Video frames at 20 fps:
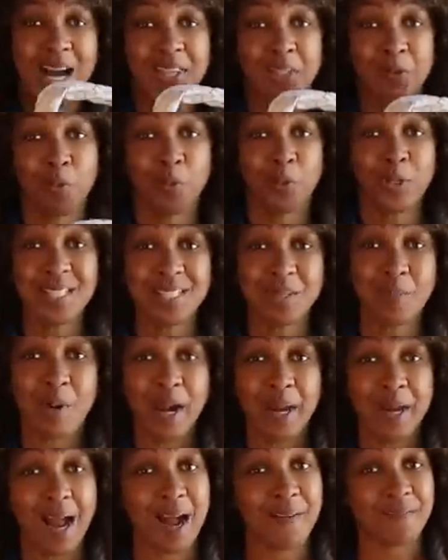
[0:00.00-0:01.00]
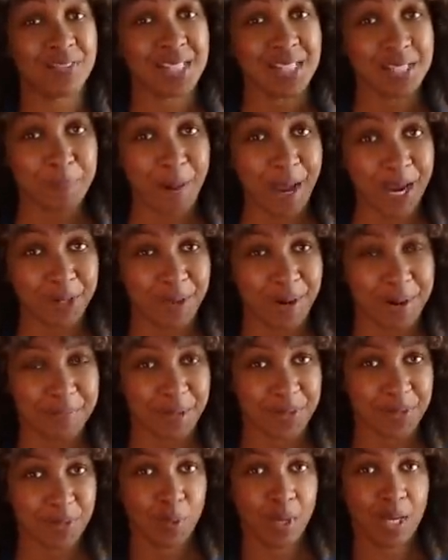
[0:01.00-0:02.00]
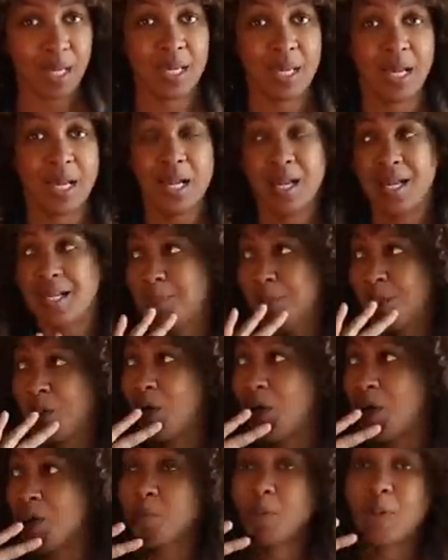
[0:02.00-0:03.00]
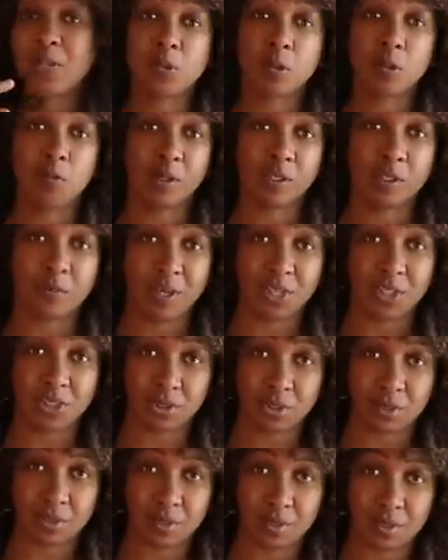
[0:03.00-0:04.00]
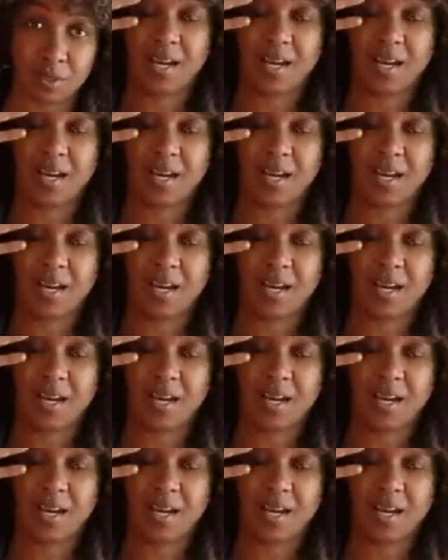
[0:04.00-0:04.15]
And the reason why I have this background, by the way, is because we're doing renovations.